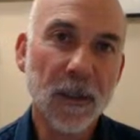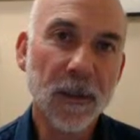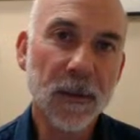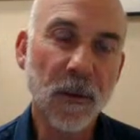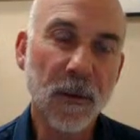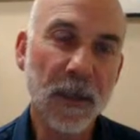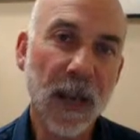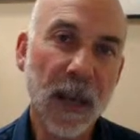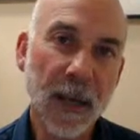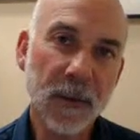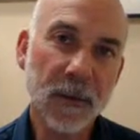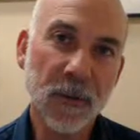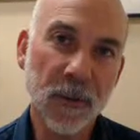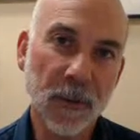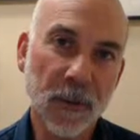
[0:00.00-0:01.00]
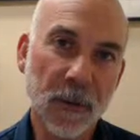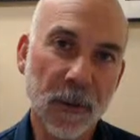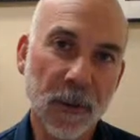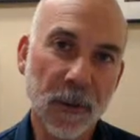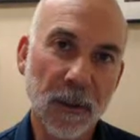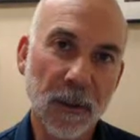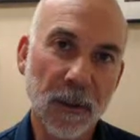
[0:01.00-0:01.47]
So the answer
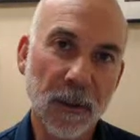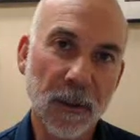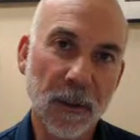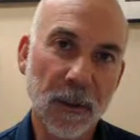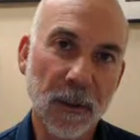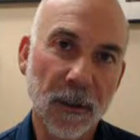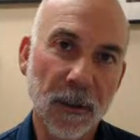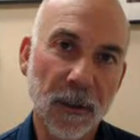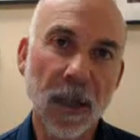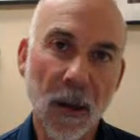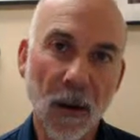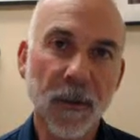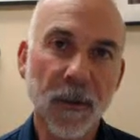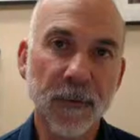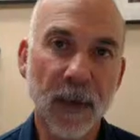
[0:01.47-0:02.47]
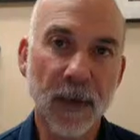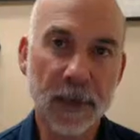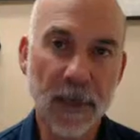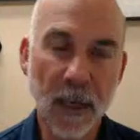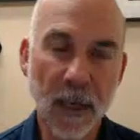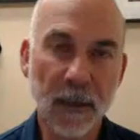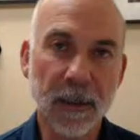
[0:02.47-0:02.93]
to having health and
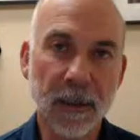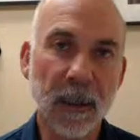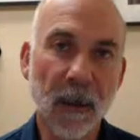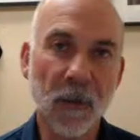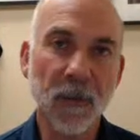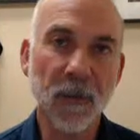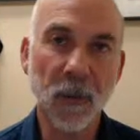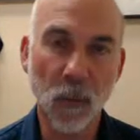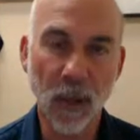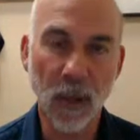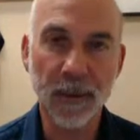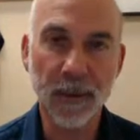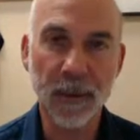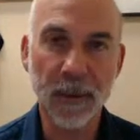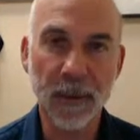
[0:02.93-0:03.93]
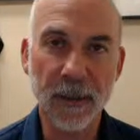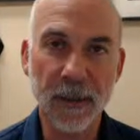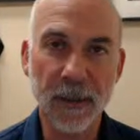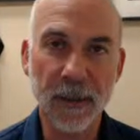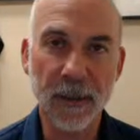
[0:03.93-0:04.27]
vitality, health and wellness,